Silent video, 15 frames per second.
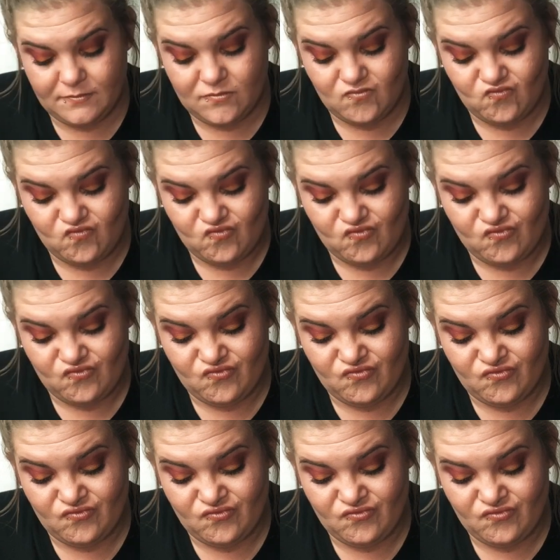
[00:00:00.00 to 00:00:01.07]

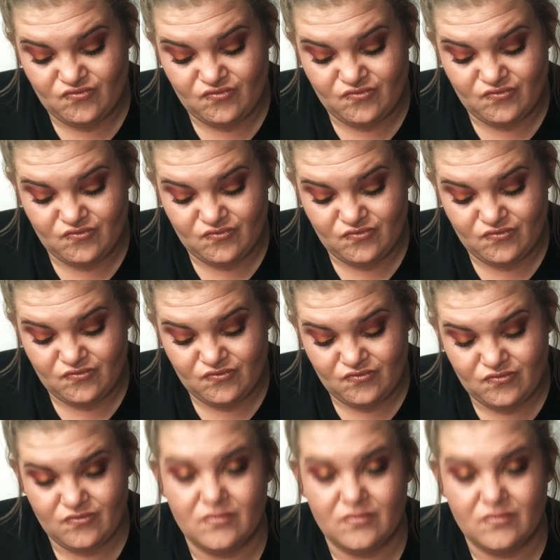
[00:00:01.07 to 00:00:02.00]
Nothing is said.